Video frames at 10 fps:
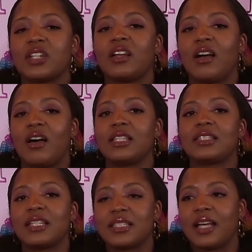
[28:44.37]
On
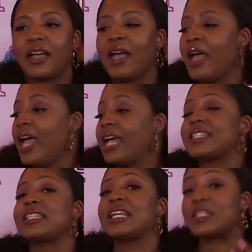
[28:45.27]
TikTok. And
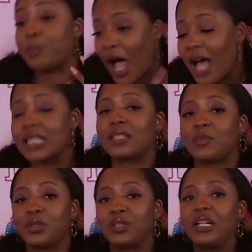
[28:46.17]
it's possible.